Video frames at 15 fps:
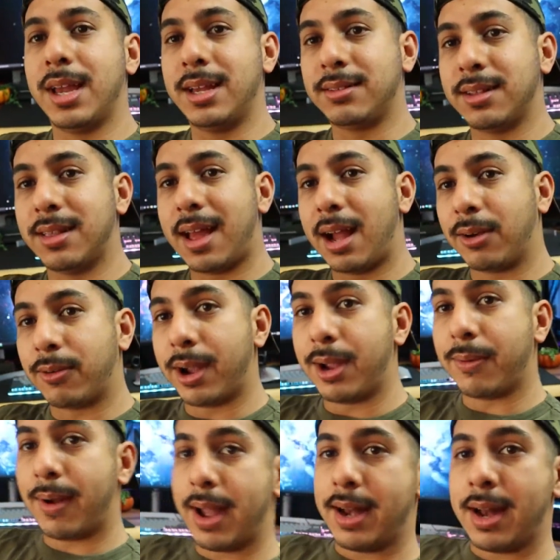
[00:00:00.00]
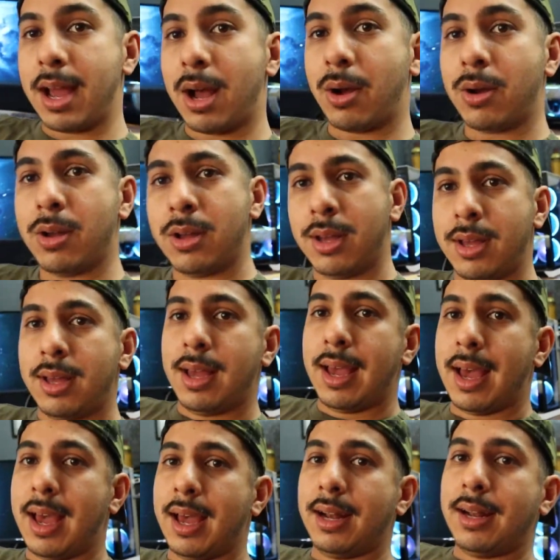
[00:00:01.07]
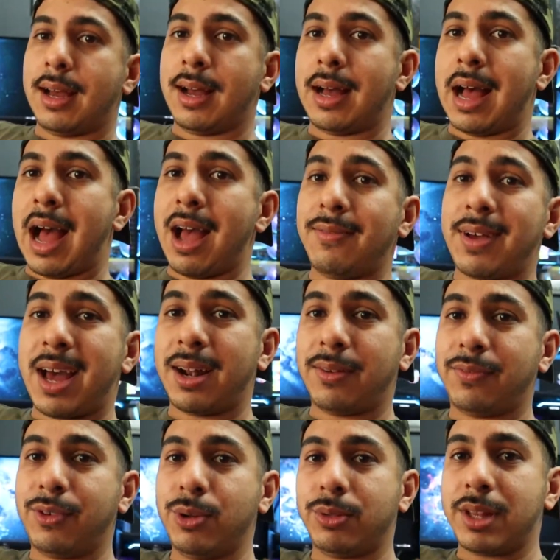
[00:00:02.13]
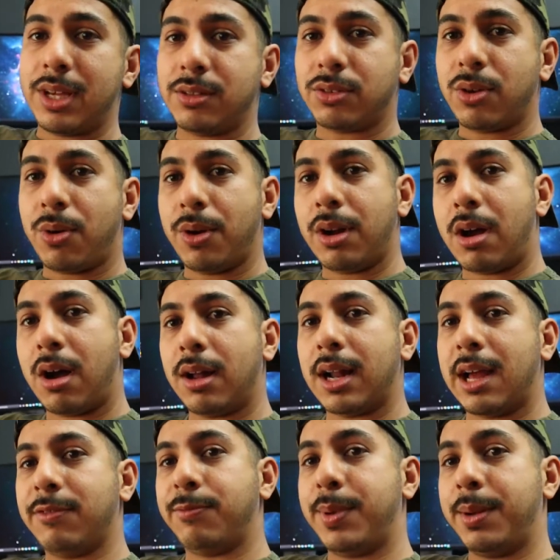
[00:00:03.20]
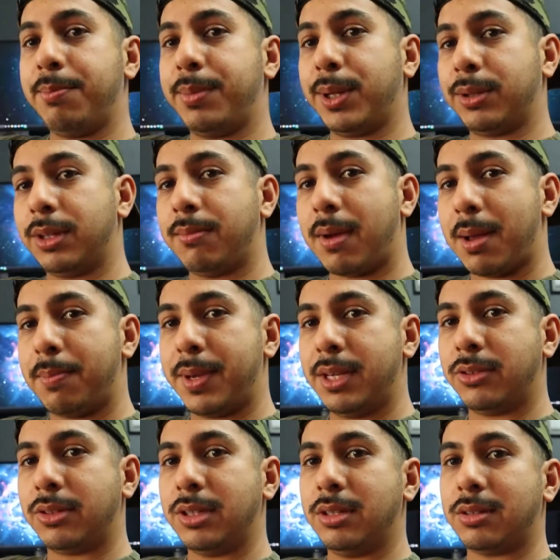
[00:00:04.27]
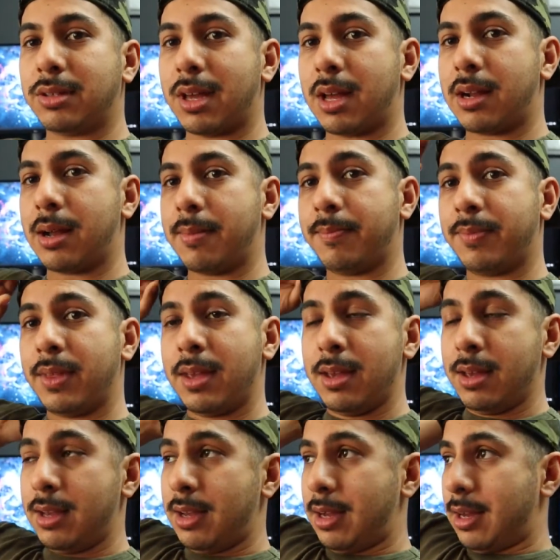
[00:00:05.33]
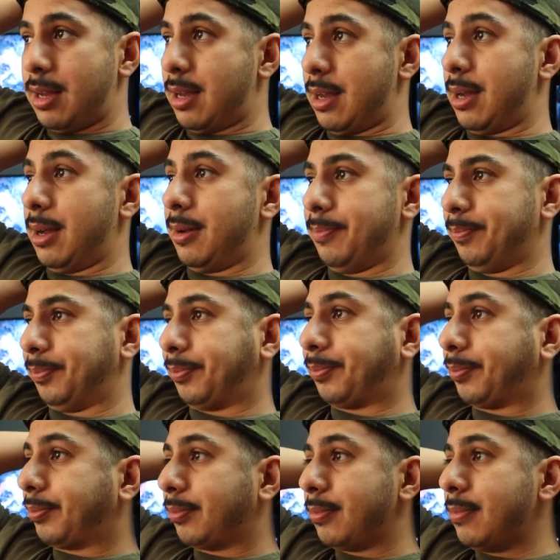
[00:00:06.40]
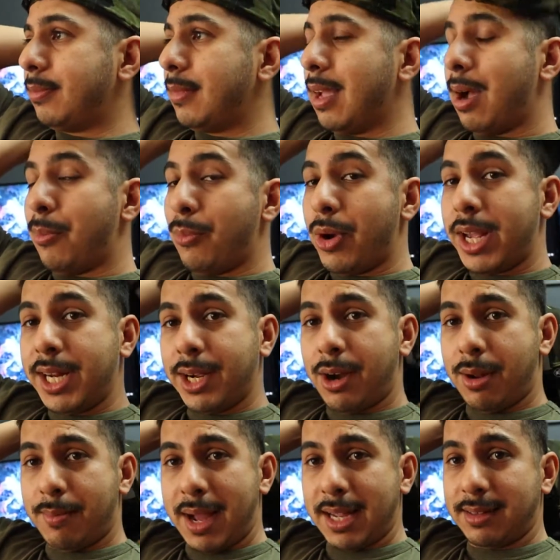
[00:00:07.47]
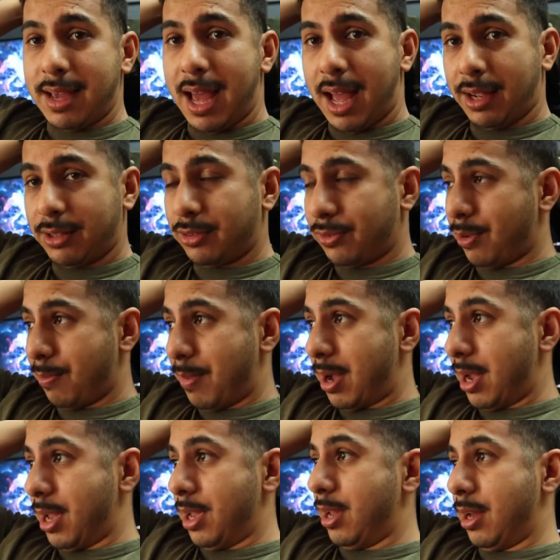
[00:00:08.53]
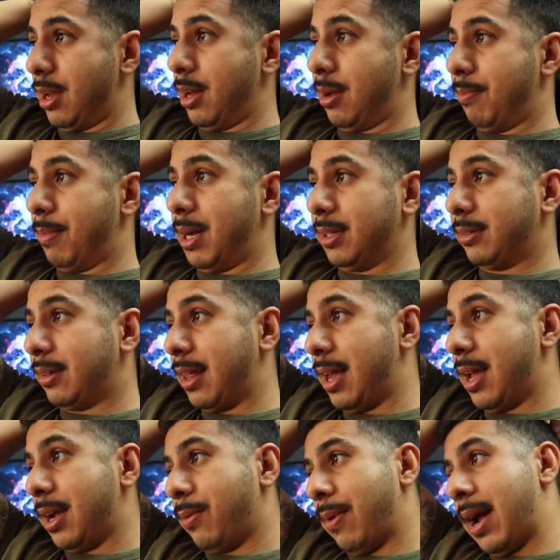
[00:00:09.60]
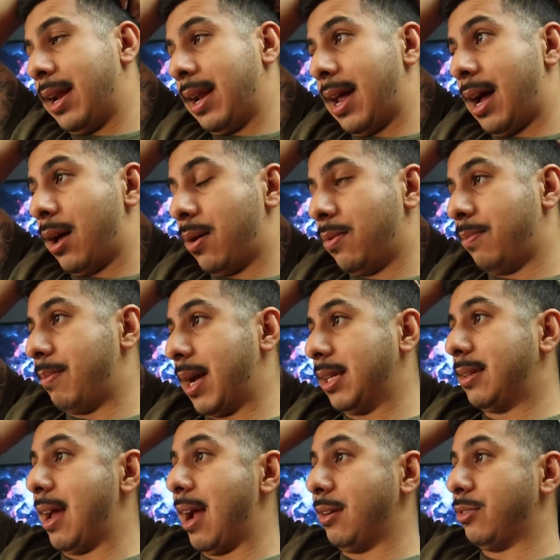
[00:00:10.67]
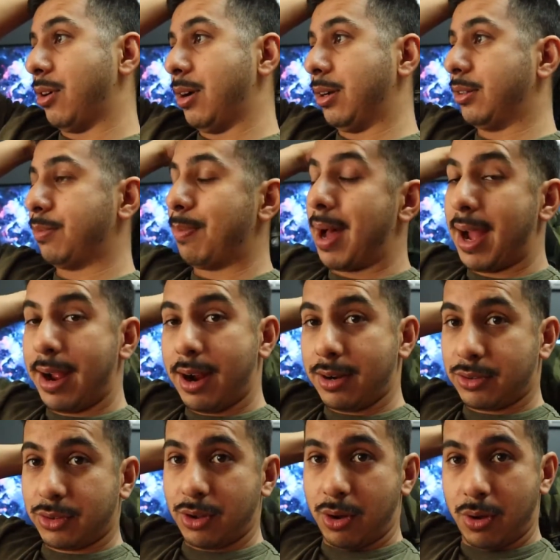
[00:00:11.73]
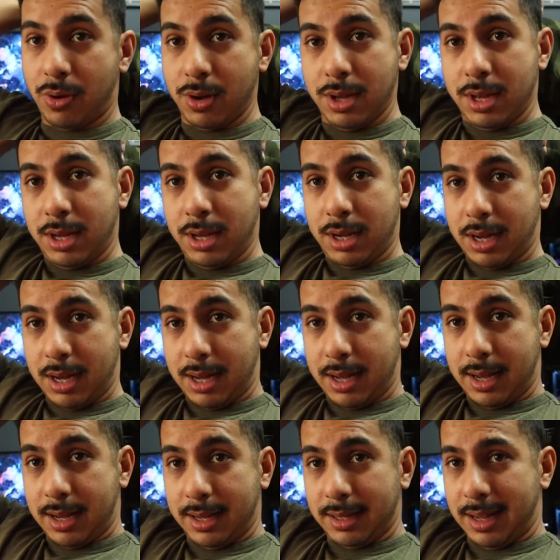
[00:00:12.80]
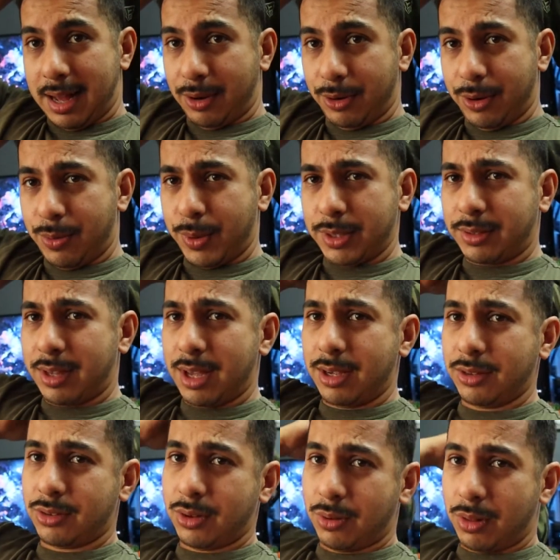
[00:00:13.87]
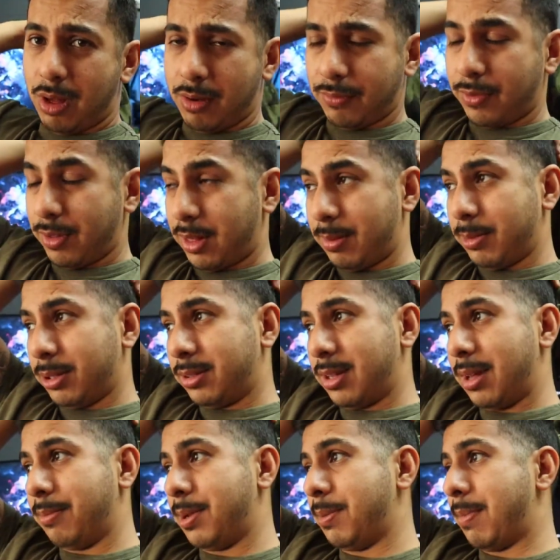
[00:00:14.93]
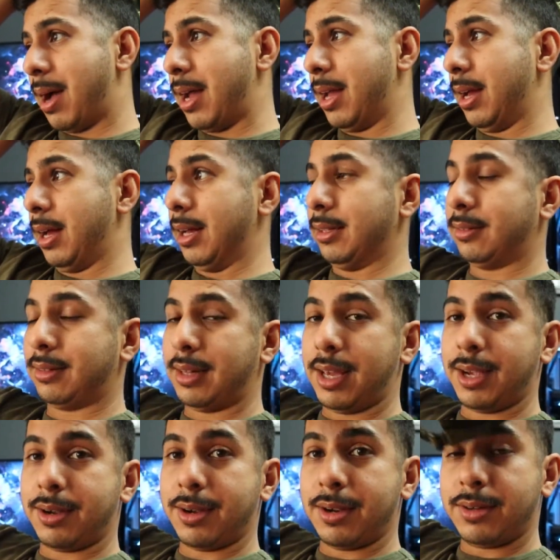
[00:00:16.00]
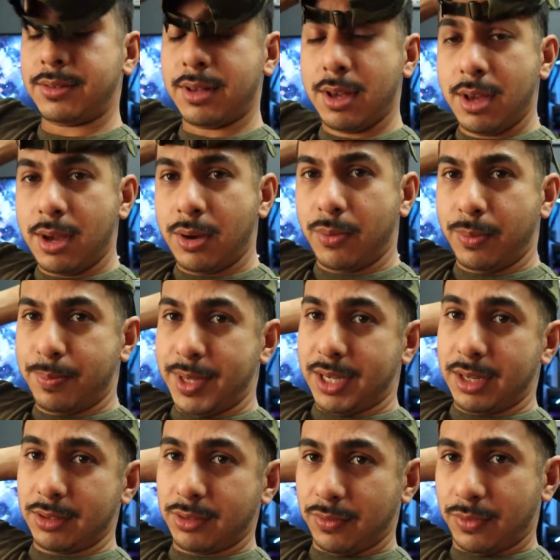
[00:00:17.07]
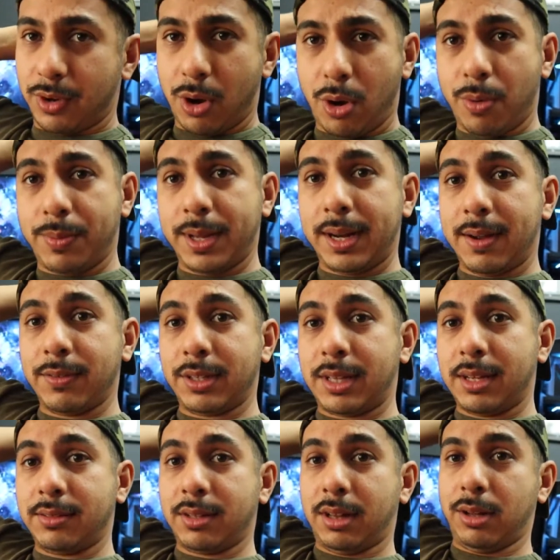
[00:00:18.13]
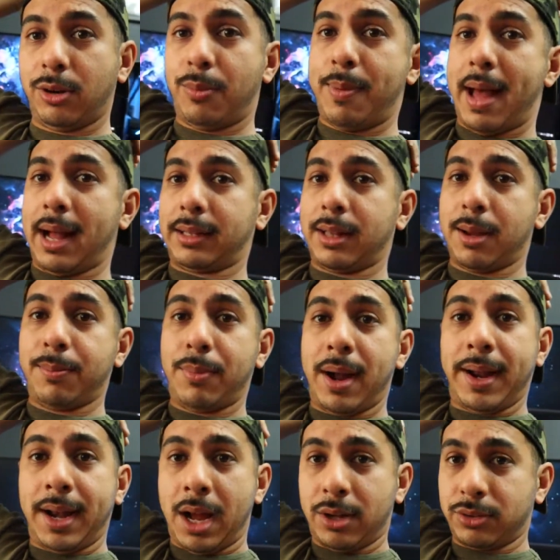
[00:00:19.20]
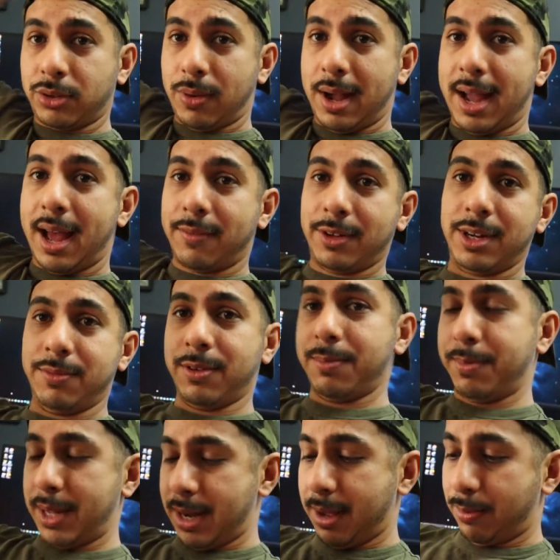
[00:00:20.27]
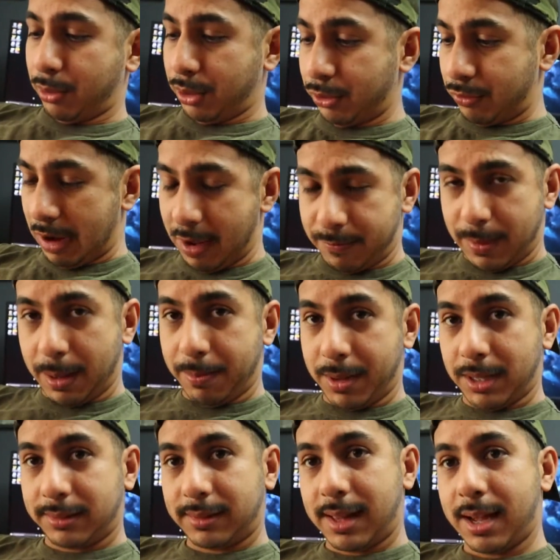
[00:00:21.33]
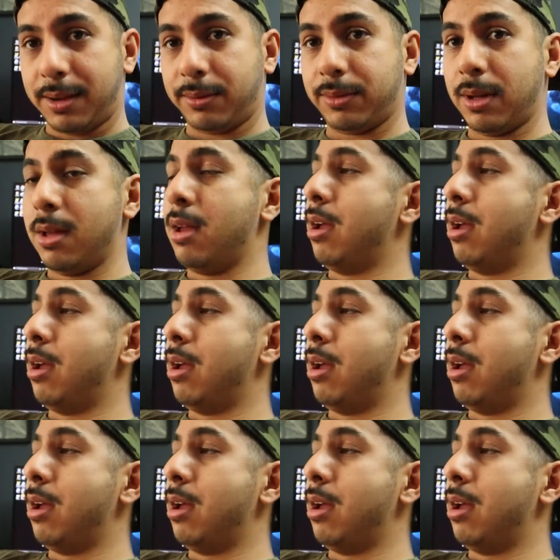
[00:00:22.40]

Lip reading: isn't that great right now, and I've had a few things going on. I've been building my PC setup. I'm waiting on my tags for my Mustang. Right now my tags are expired, so I don't know what's taking so long for them to send me my stickers. Because of COVID, everything's a little backed up right now, so I haven't even been able to drive my Mustang